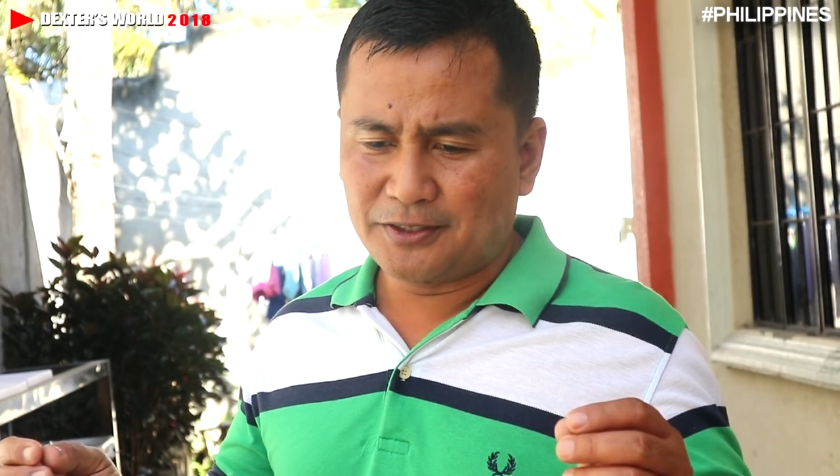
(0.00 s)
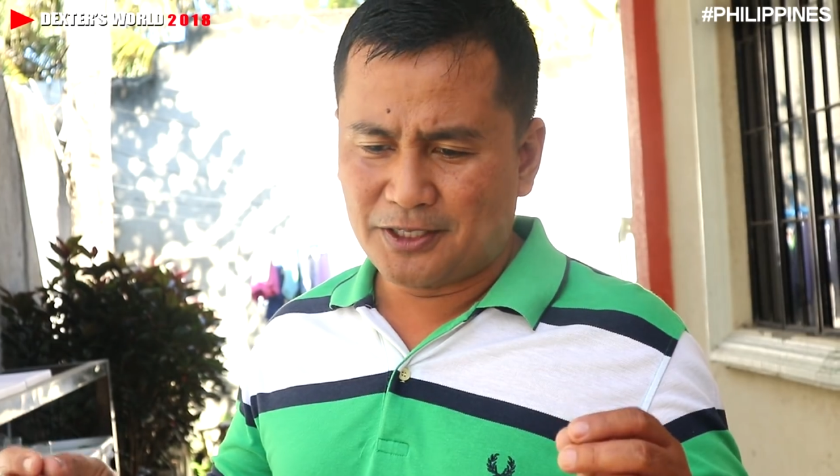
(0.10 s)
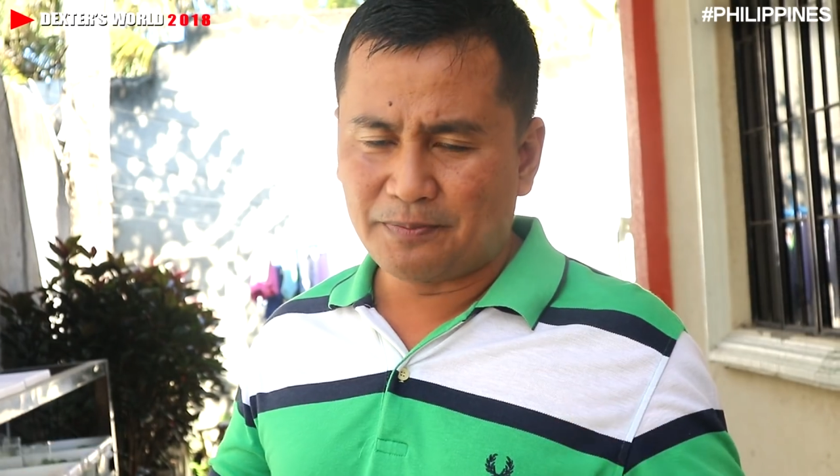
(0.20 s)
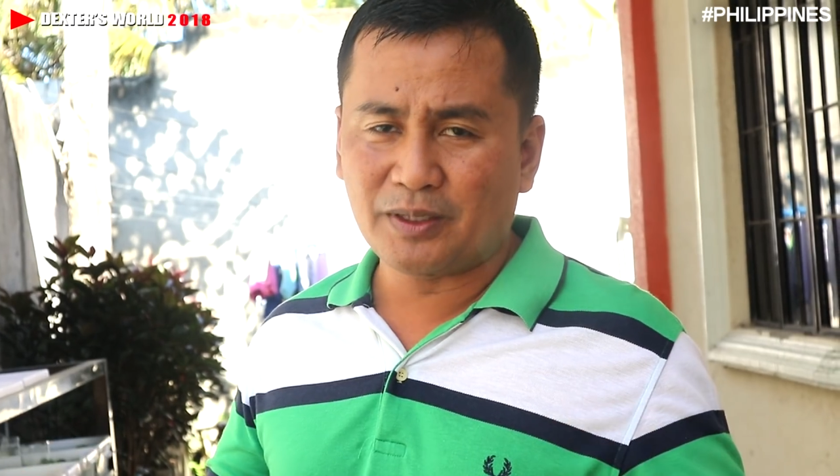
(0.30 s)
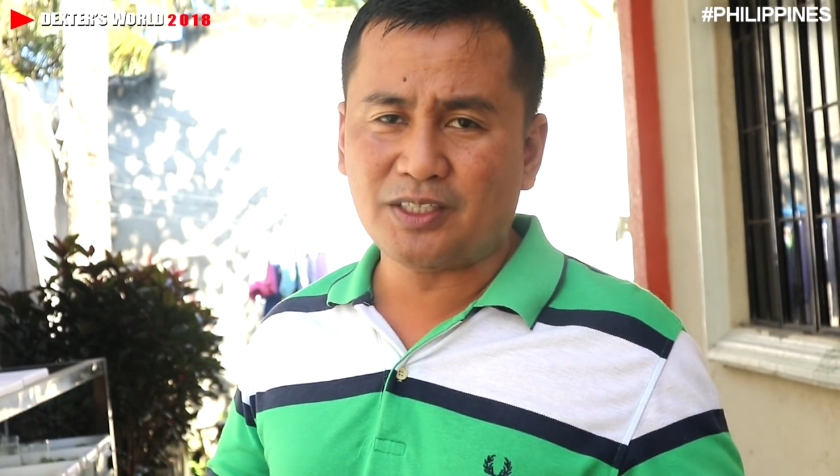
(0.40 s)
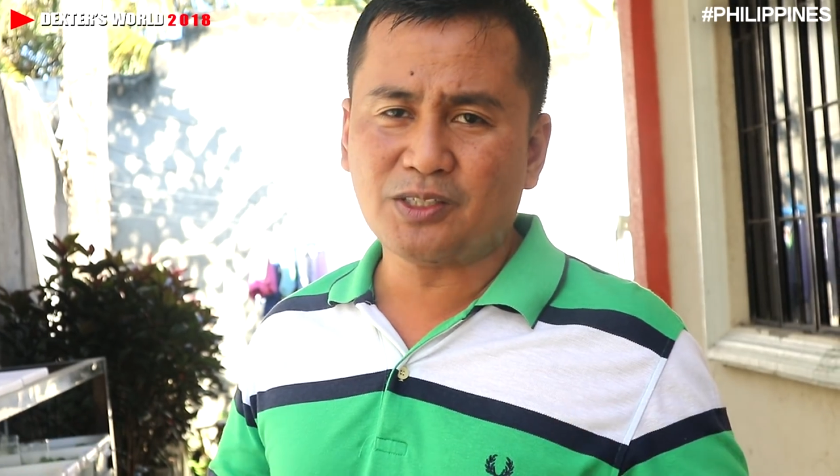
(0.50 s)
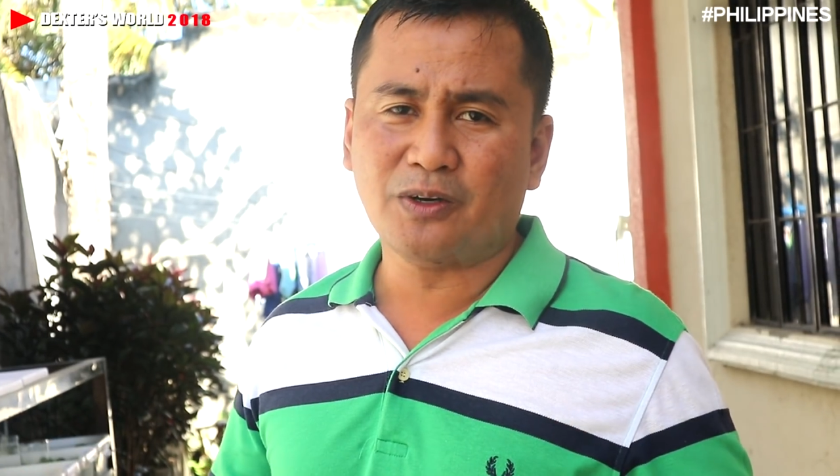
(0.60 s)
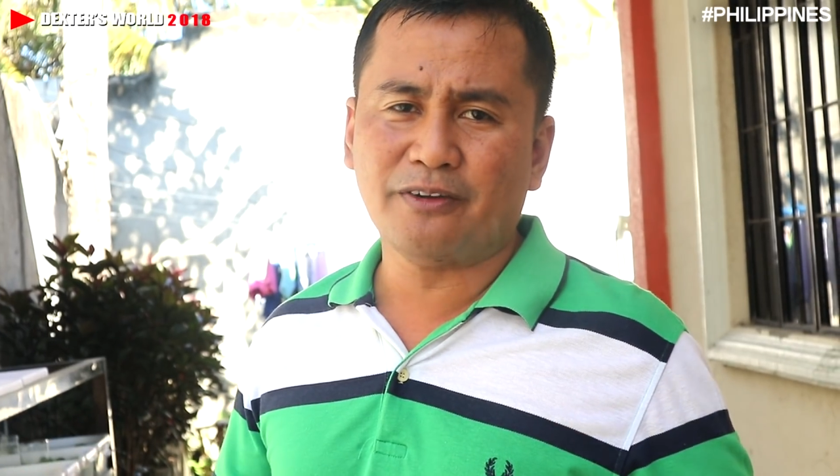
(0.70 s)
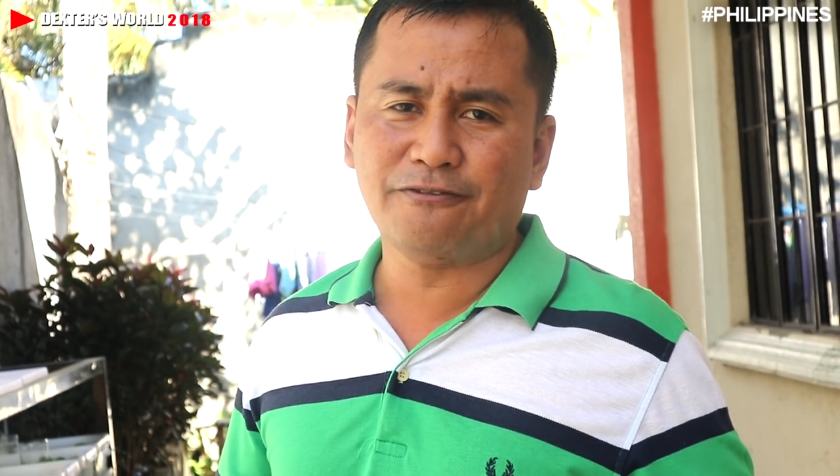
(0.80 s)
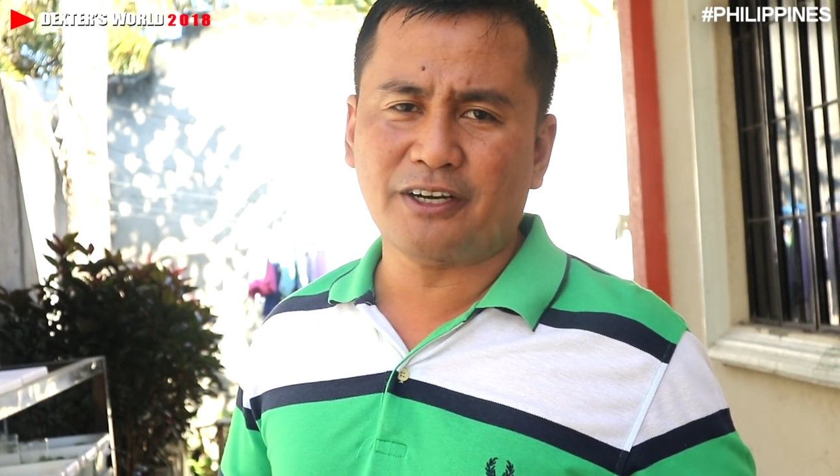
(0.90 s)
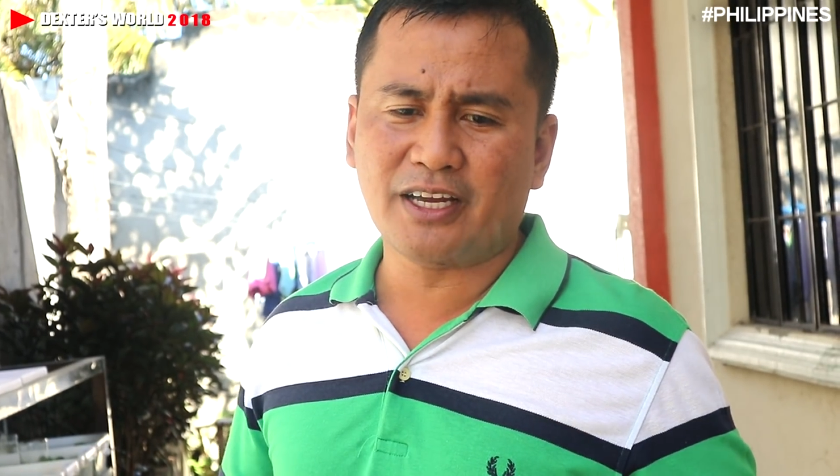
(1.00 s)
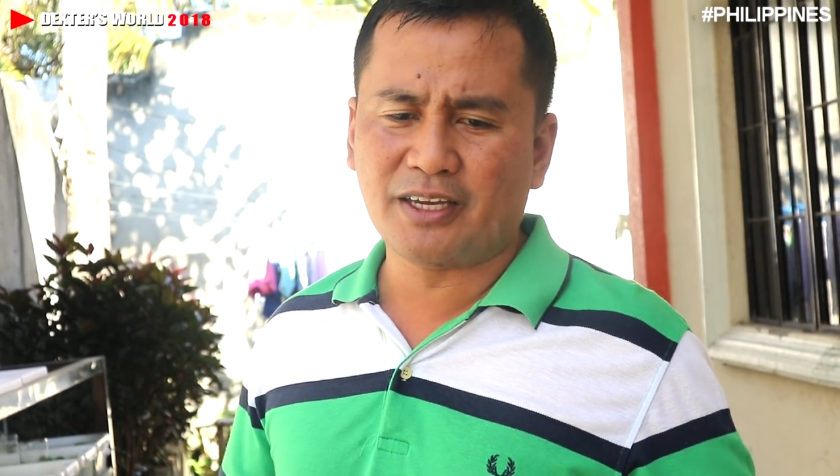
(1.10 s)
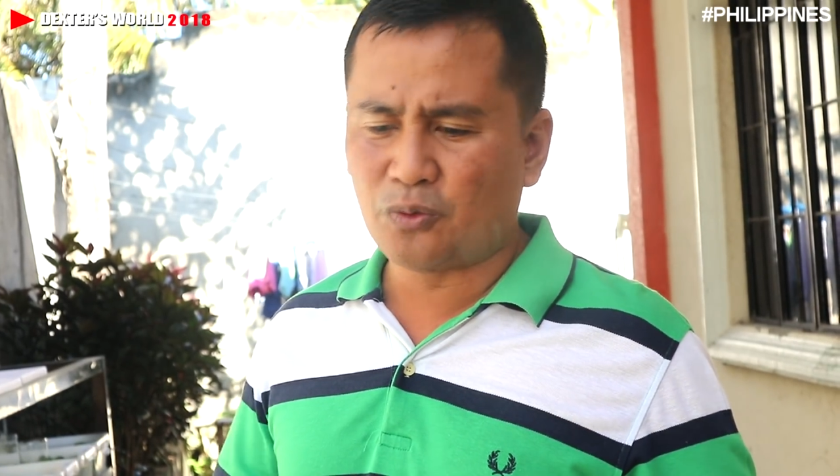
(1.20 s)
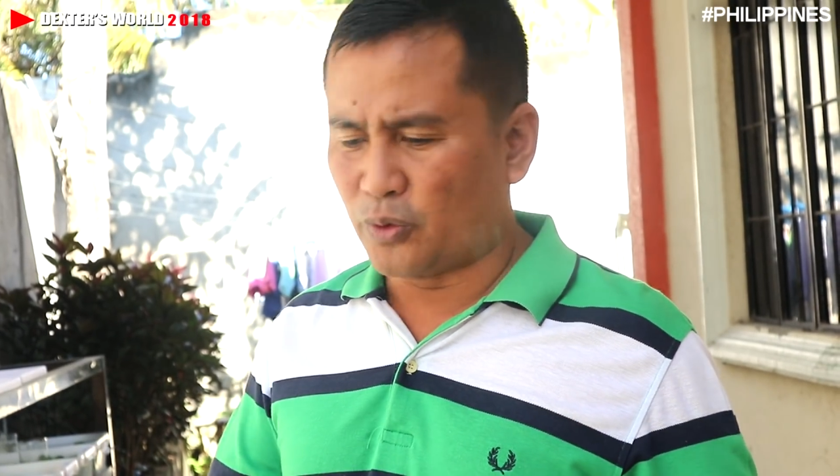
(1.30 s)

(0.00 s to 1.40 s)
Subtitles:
Japanese koi fry,